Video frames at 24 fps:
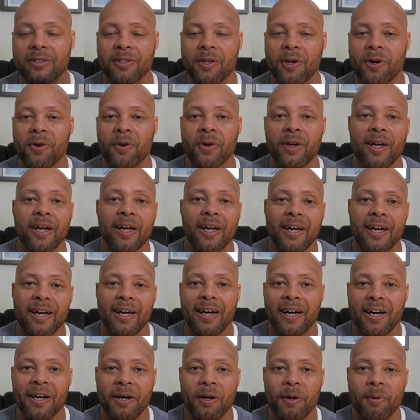So,
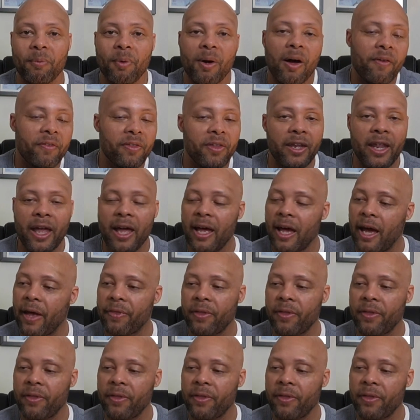but other than that,